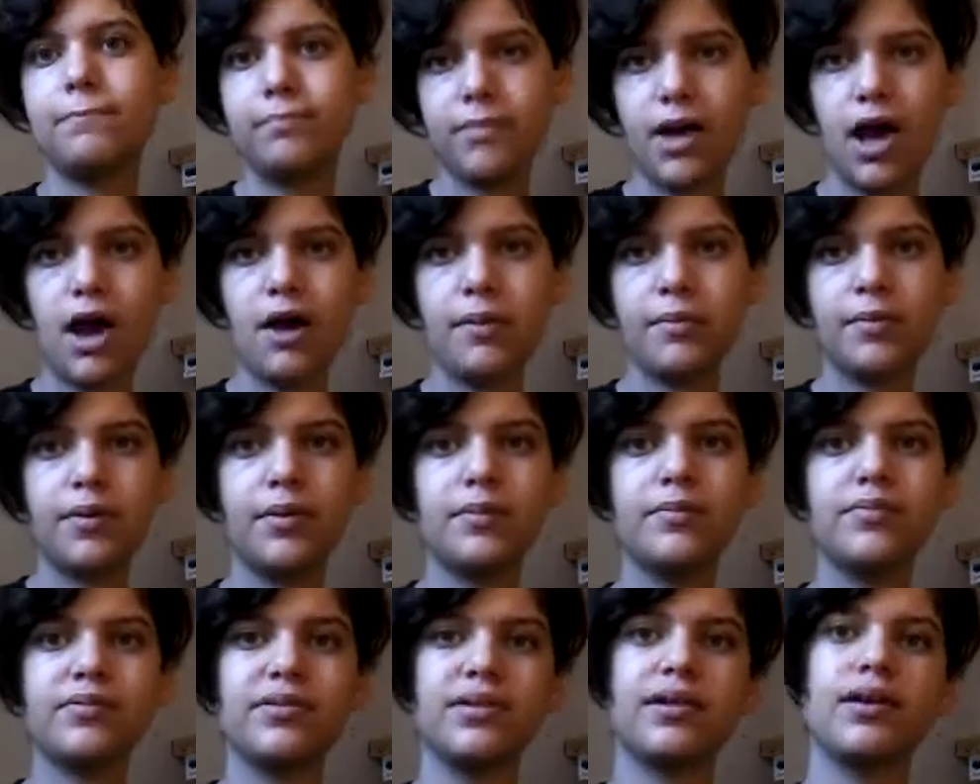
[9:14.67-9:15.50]

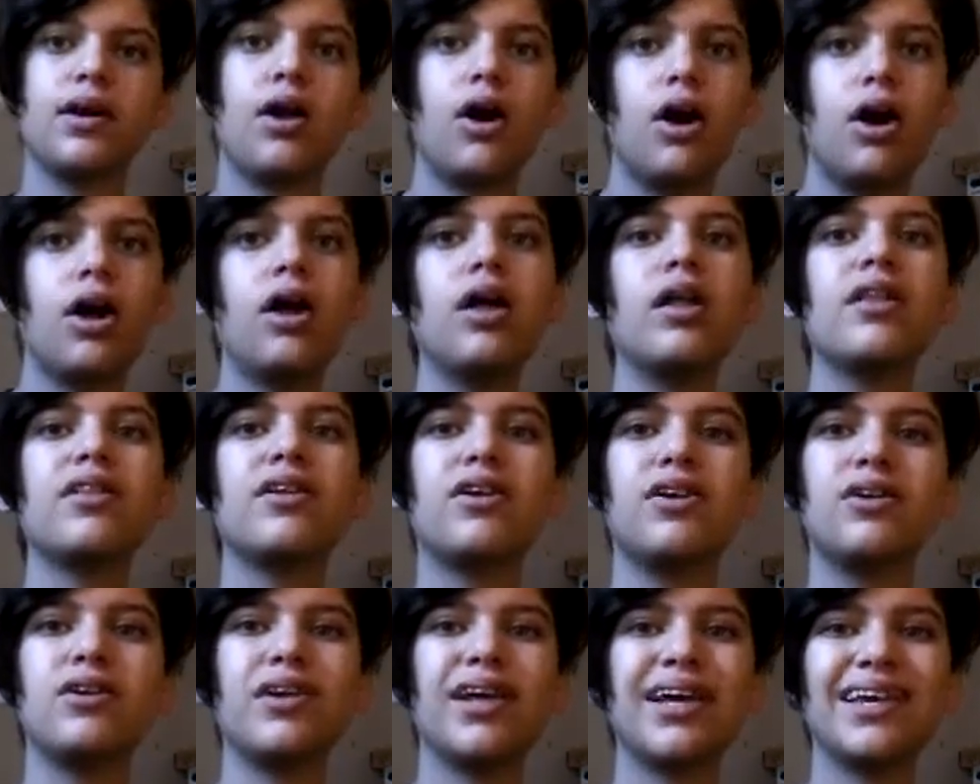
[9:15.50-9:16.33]
albums and all,
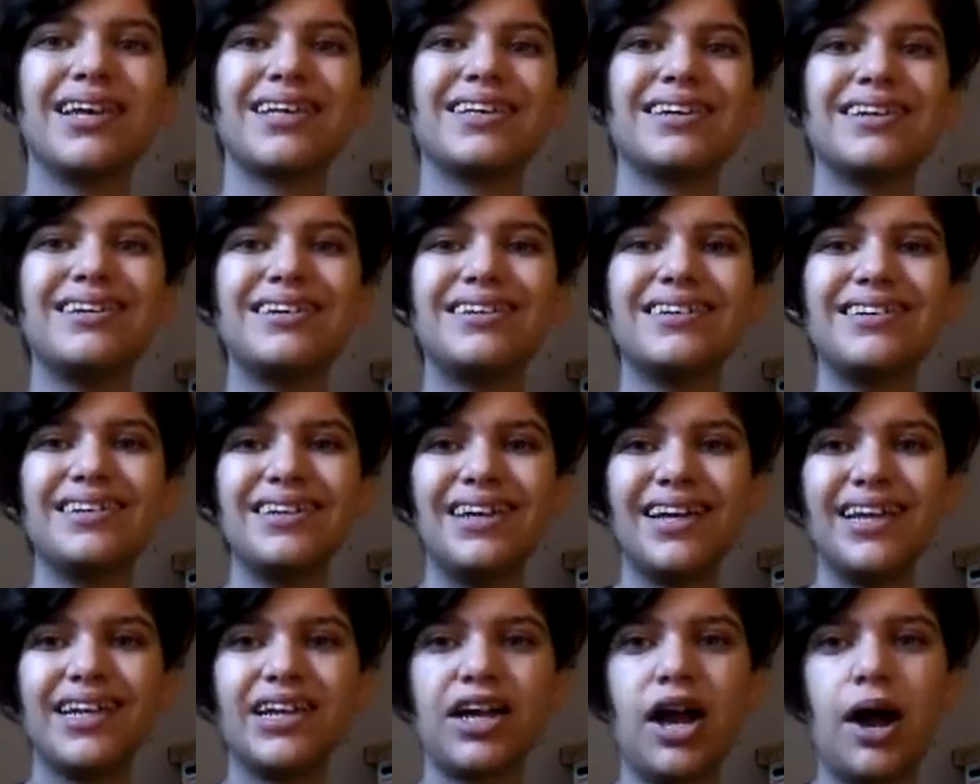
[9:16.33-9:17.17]
they're like
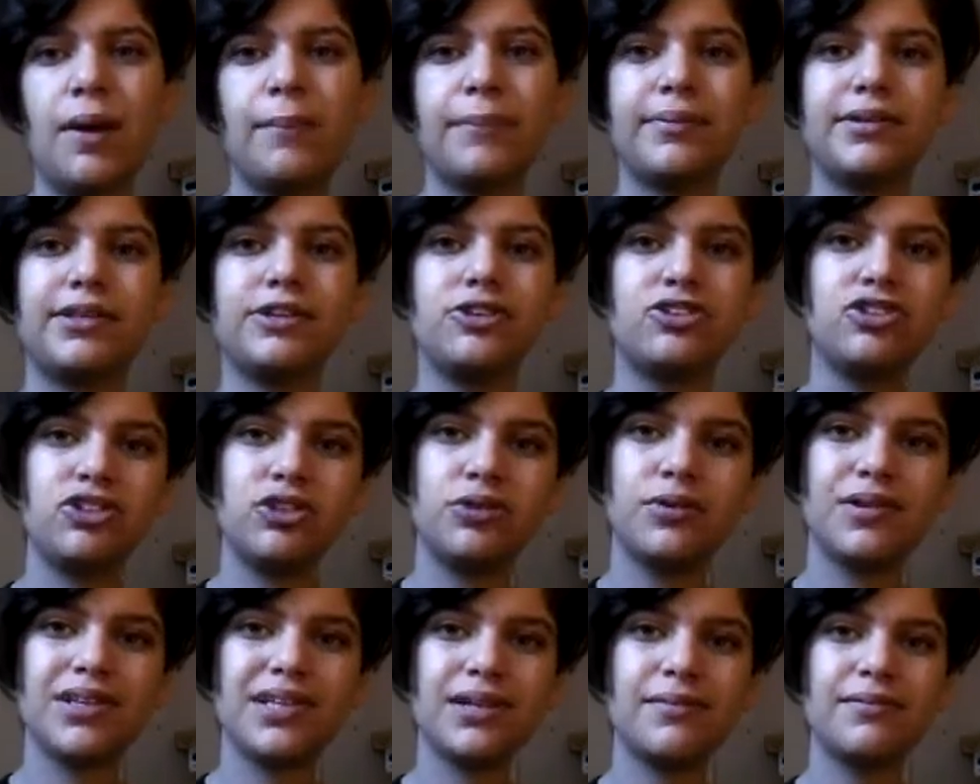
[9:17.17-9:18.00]
in competition
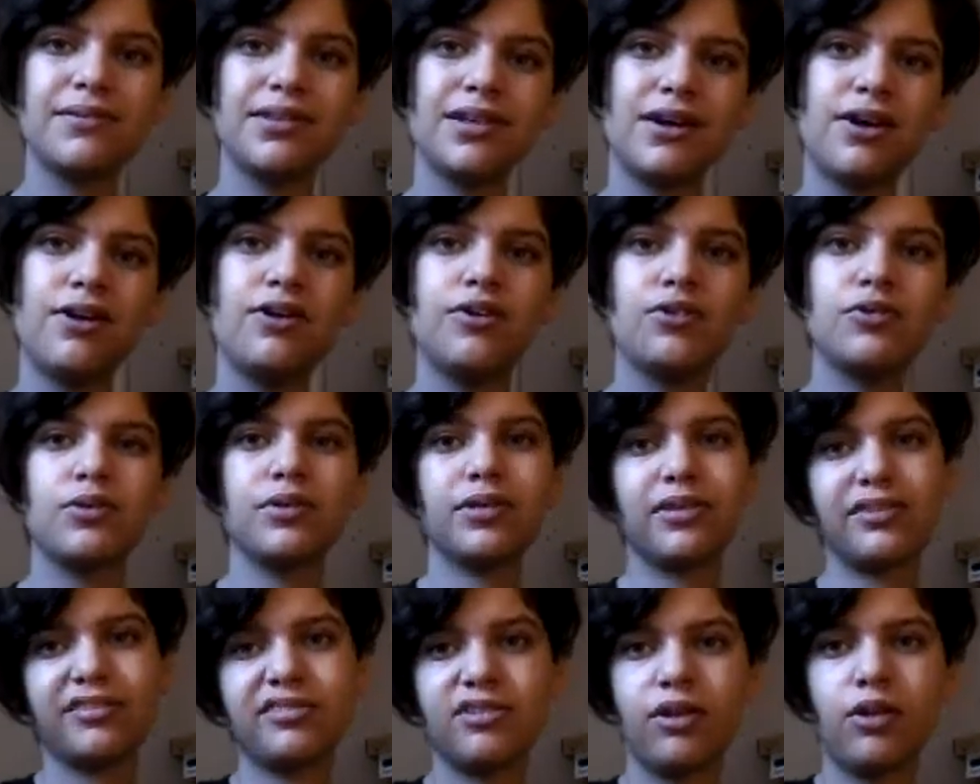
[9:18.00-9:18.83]
with themselves with
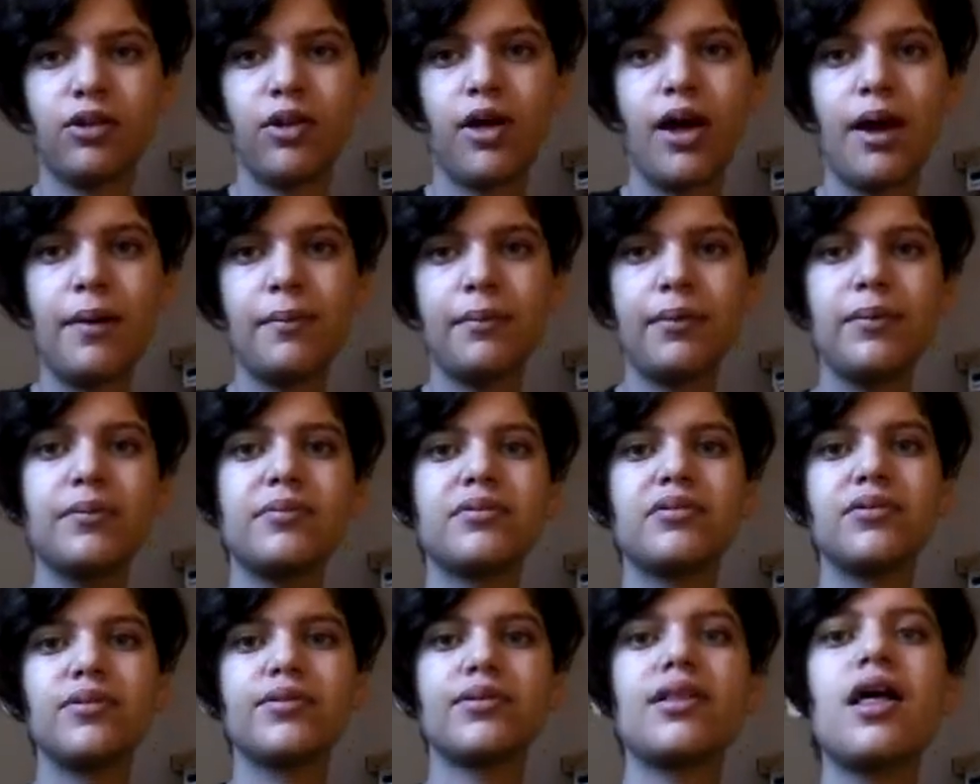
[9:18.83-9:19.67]
the solo
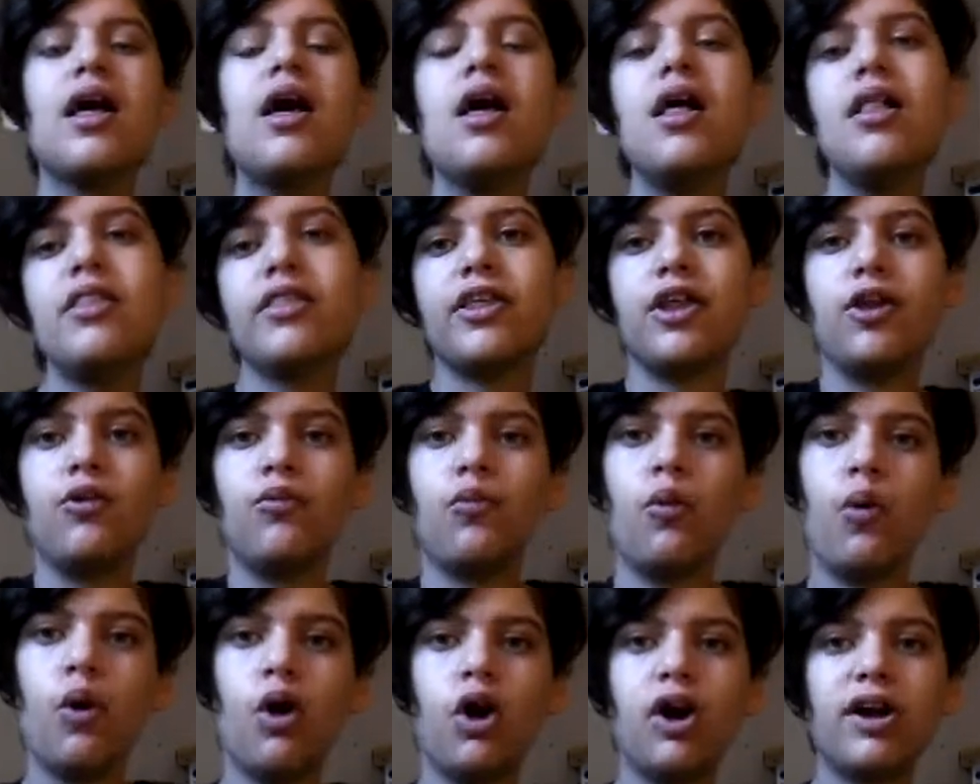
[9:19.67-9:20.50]
albums, with the
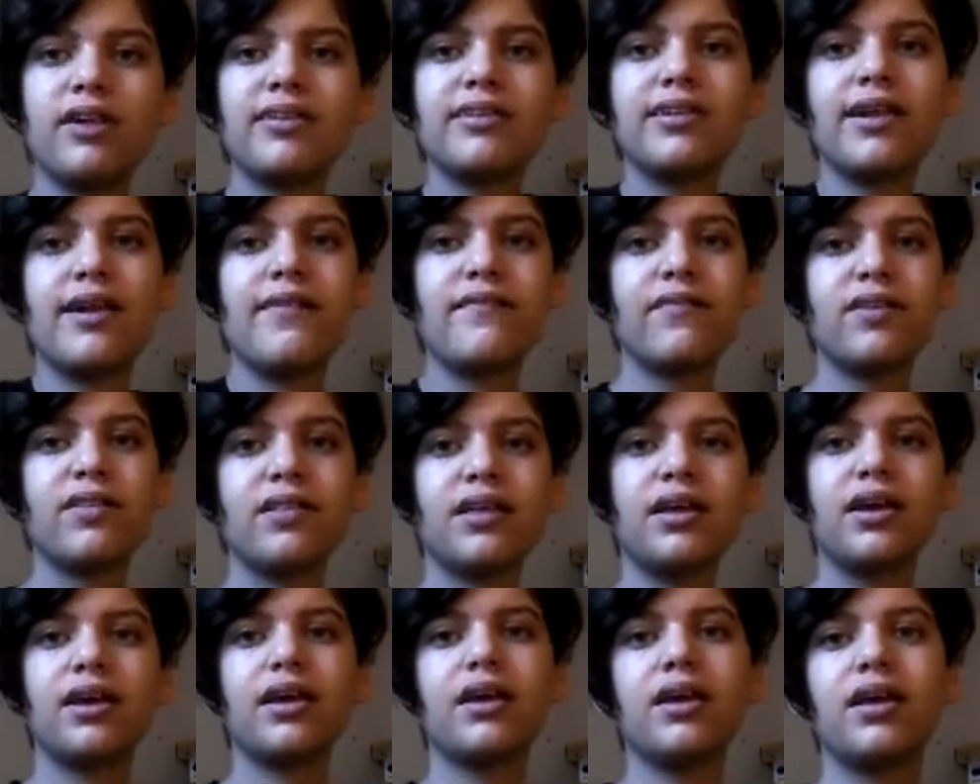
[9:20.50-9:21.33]
awards and
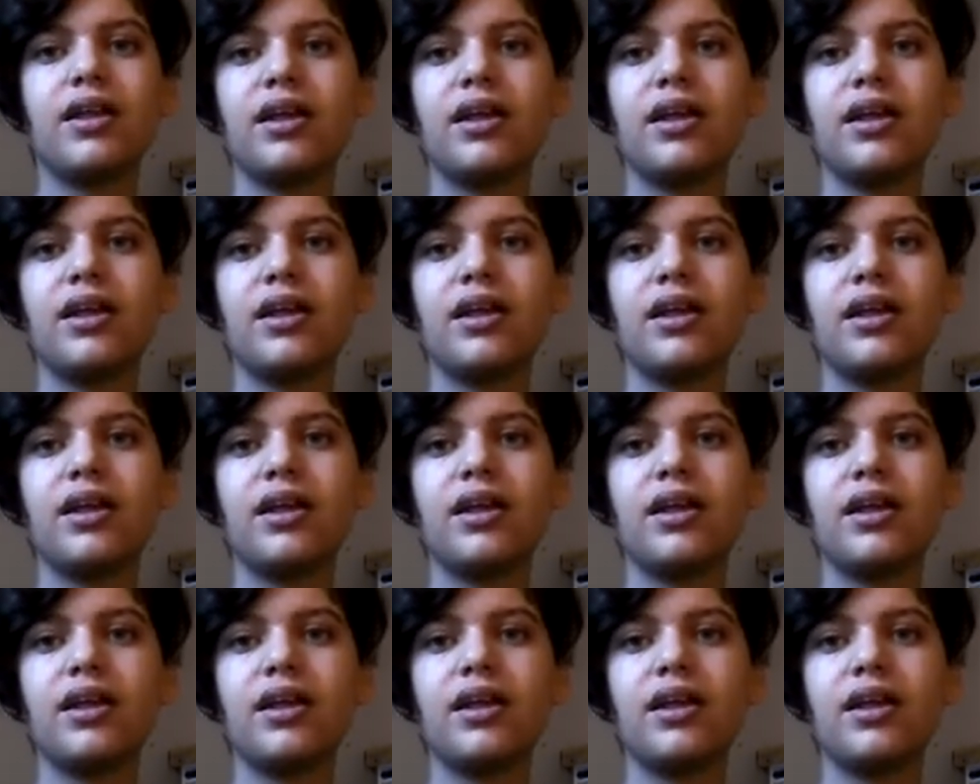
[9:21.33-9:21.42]
everything.